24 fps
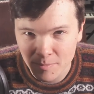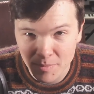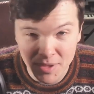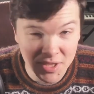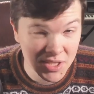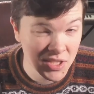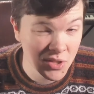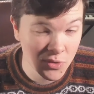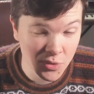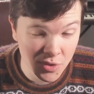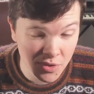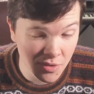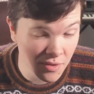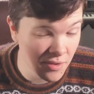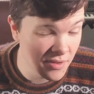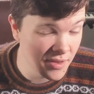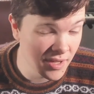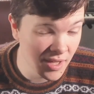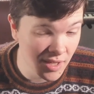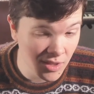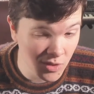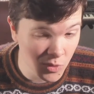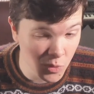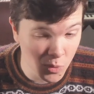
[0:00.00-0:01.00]
material
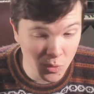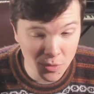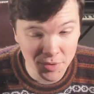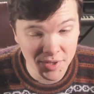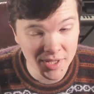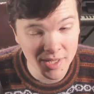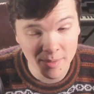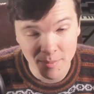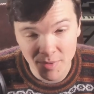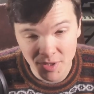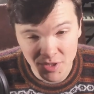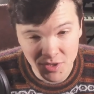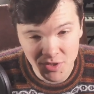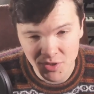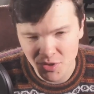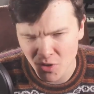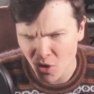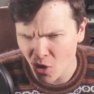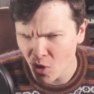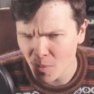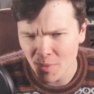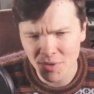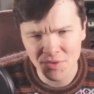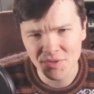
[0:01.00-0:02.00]
thing or image to
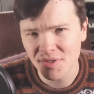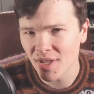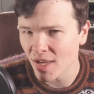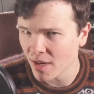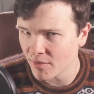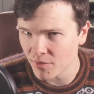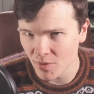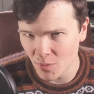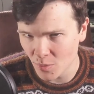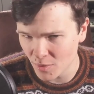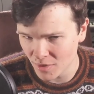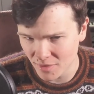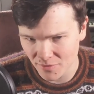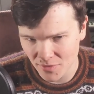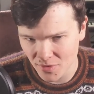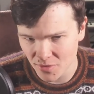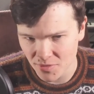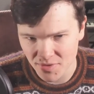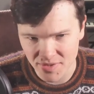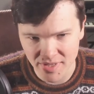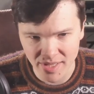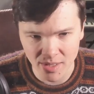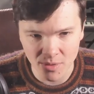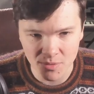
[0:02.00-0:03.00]
almost every one of
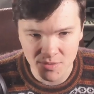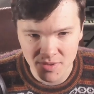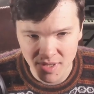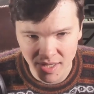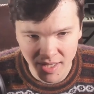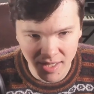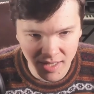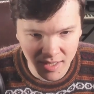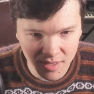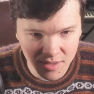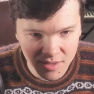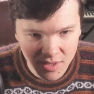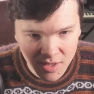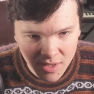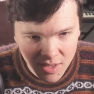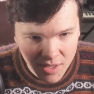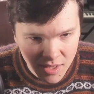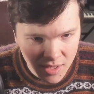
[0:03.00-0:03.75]
those sounds, and